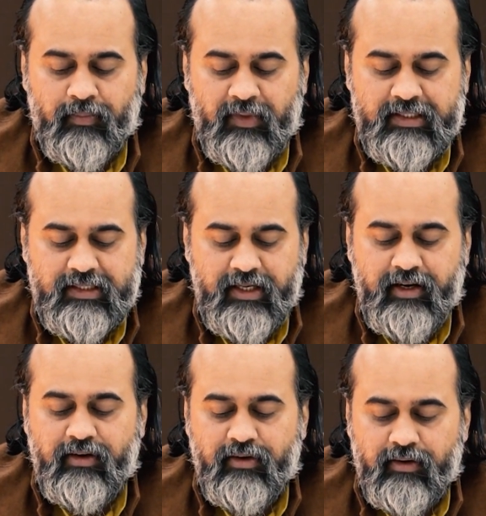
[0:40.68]
the
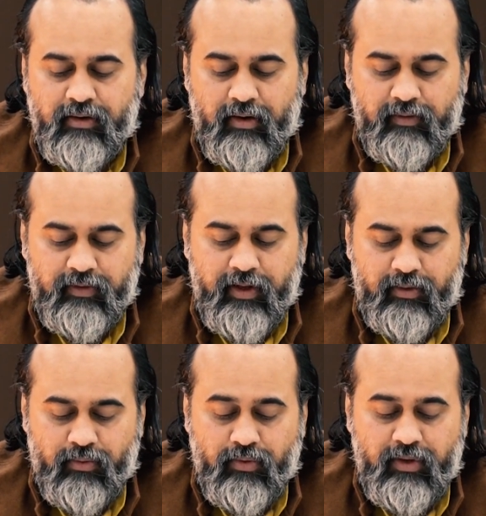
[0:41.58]
seed of their
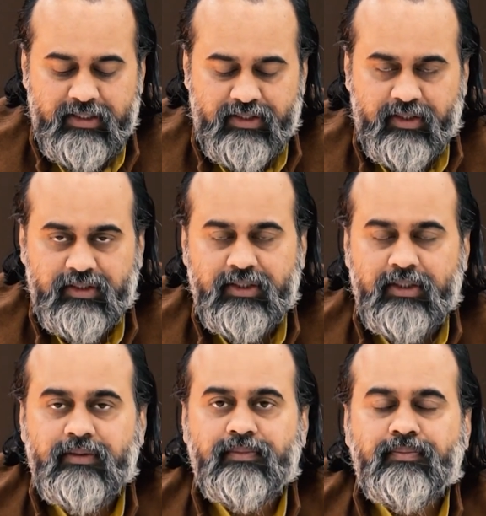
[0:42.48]
own
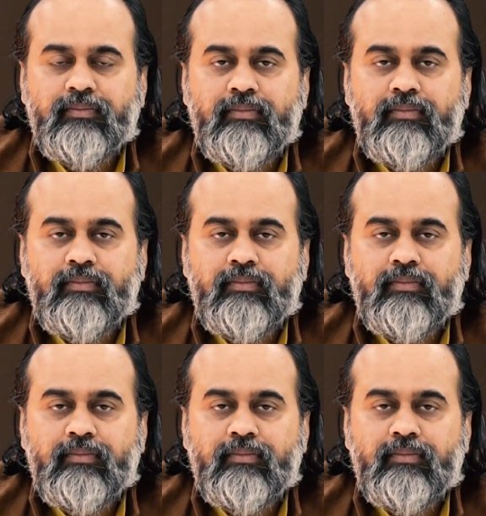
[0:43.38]
destruction.